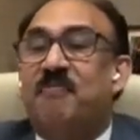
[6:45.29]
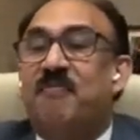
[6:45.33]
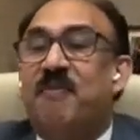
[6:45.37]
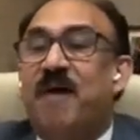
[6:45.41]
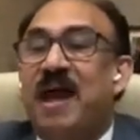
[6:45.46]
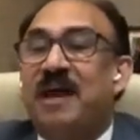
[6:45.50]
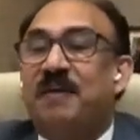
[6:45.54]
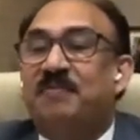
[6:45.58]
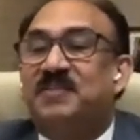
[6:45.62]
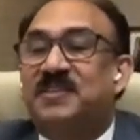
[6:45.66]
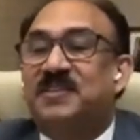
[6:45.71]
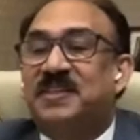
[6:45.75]

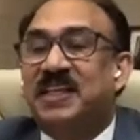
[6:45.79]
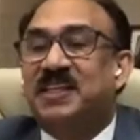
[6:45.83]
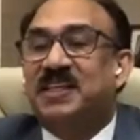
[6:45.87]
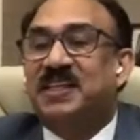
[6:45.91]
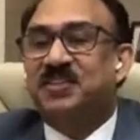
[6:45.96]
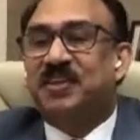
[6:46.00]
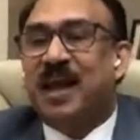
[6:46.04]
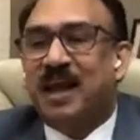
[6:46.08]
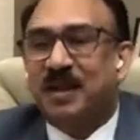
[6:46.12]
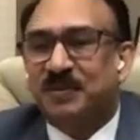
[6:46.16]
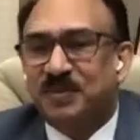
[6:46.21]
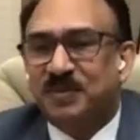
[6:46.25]

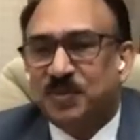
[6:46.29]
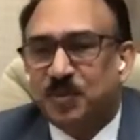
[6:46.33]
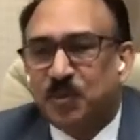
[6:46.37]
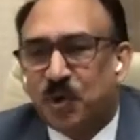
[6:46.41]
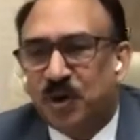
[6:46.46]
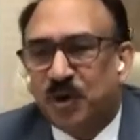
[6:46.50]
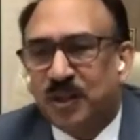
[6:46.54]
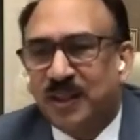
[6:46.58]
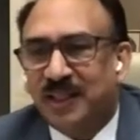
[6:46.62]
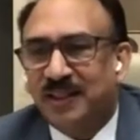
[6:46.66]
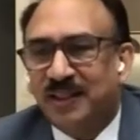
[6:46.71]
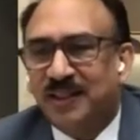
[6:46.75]
5-6 times
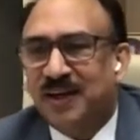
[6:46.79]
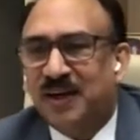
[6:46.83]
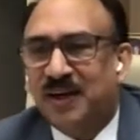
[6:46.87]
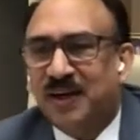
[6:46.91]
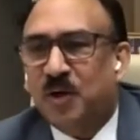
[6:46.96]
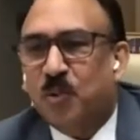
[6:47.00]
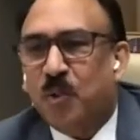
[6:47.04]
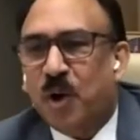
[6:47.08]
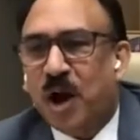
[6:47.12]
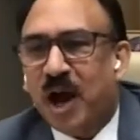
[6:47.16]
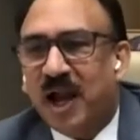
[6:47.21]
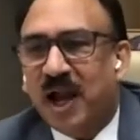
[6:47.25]
more than they
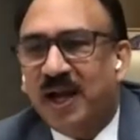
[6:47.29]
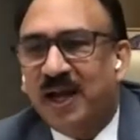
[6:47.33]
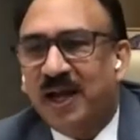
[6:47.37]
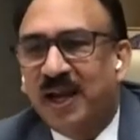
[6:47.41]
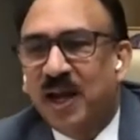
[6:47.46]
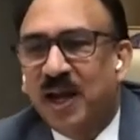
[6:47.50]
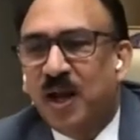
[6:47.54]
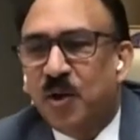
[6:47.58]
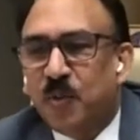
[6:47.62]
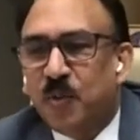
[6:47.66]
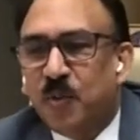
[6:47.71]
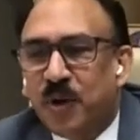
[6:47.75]
required,
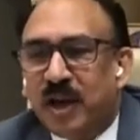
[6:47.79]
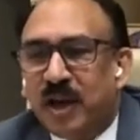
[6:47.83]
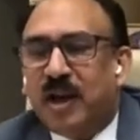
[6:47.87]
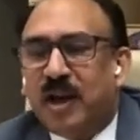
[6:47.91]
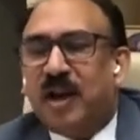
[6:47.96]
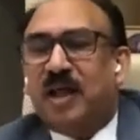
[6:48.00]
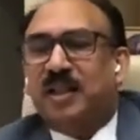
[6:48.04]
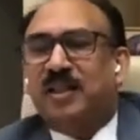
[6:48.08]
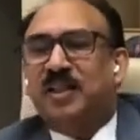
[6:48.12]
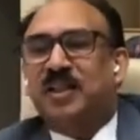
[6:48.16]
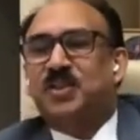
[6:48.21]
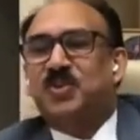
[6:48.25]

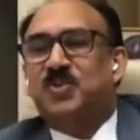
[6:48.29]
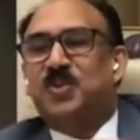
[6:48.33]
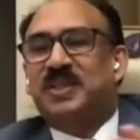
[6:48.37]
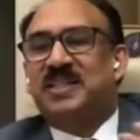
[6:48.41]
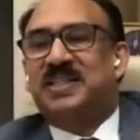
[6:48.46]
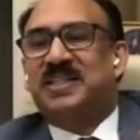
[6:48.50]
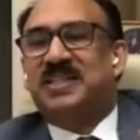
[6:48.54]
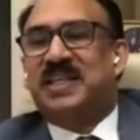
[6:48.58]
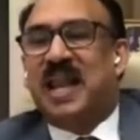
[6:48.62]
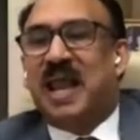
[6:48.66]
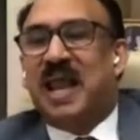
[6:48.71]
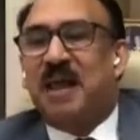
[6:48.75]
whereas others
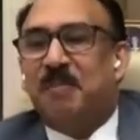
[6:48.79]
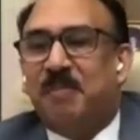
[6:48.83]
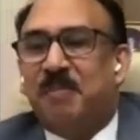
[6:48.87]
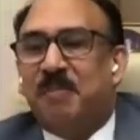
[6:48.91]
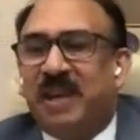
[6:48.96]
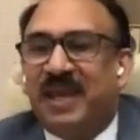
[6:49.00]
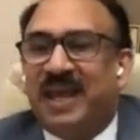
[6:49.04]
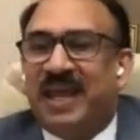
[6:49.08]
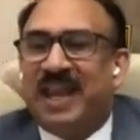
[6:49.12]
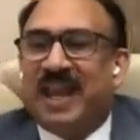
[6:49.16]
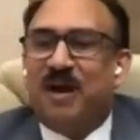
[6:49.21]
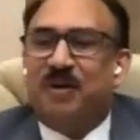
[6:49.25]
were
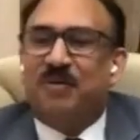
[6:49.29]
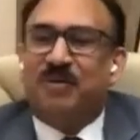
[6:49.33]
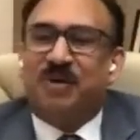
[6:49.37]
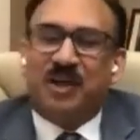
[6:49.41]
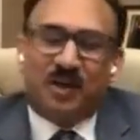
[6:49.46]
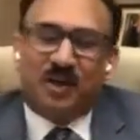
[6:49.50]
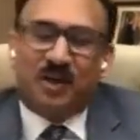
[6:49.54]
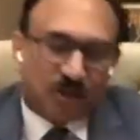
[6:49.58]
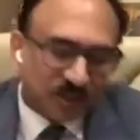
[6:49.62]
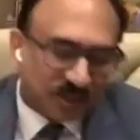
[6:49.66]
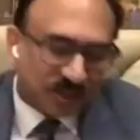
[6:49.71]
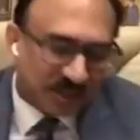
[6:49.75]
scrambling around,
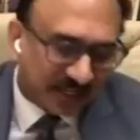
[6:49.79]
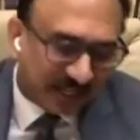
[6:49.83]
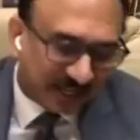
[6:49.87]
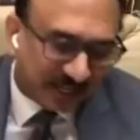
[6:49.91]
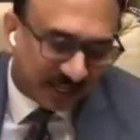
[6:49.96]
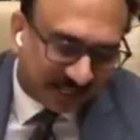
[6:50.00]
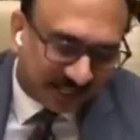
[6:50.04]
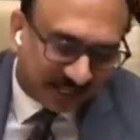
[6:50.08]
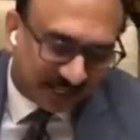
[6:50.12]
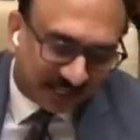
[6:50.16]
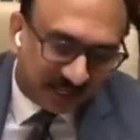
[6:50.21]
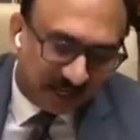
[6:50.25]

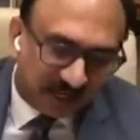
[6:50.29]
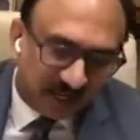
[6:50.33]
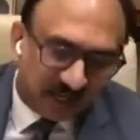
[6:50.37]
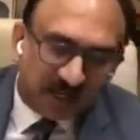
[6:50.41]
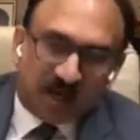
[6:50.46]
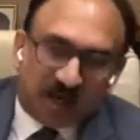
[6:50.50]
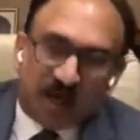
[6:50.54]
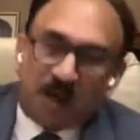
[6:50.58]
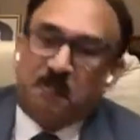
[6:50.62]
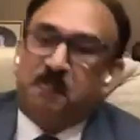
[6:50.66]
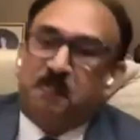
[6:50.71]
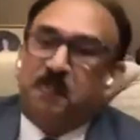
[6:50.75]
negotiating,
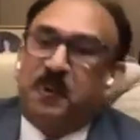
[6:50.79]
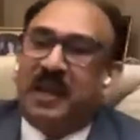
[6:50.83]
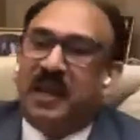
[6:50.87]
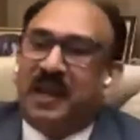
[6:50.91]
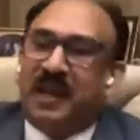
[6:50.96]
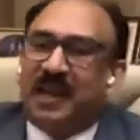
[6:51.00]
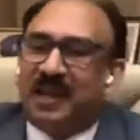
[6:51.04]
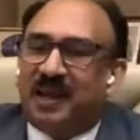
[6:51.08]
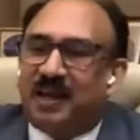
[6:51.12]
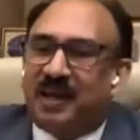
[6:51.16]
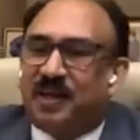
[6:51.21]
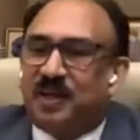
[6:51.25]

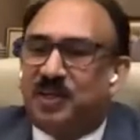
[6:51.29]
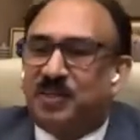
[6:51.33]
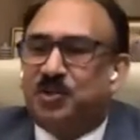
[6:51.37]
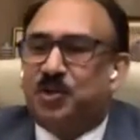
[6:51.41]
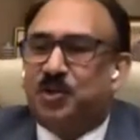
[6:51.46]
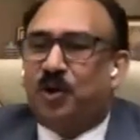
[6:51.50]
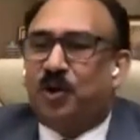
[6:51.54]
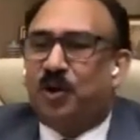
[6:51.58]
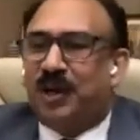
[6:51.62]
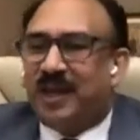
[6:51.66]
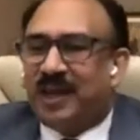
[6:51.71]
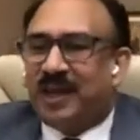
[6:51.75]
appealing,
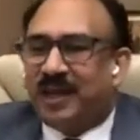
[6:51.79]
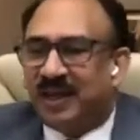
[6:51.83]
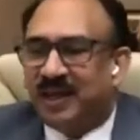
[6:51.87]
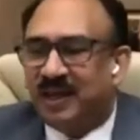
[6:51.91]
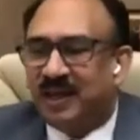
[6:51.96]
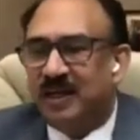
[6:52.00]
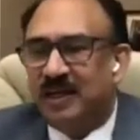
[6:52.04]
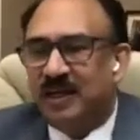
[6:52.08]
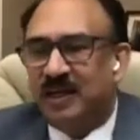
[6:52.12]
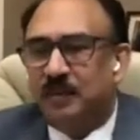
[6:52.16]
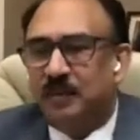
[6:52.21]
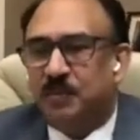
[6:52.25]
cajoling,
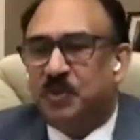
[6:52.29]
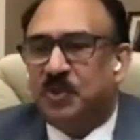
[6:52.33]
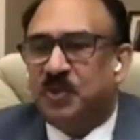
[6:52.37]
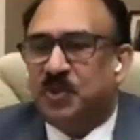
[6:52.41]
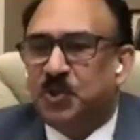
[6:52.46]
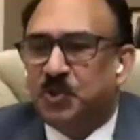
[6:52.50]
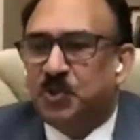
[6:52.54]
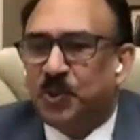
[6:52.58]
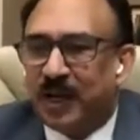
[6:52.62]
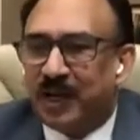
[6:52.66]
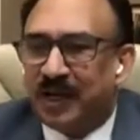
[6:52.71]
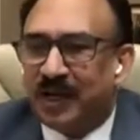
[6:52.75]

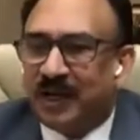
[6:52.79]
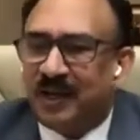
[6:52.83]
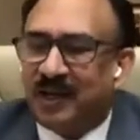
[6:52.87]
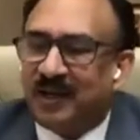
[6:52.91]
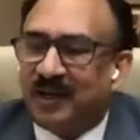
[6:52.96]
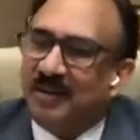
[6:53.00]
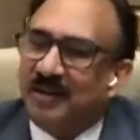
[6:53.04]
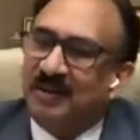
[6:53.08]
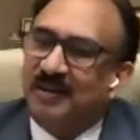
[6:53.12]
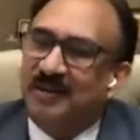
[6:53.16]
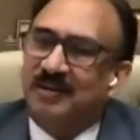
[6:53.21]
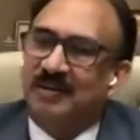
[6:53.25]

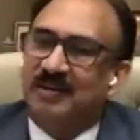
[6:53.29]
persuading,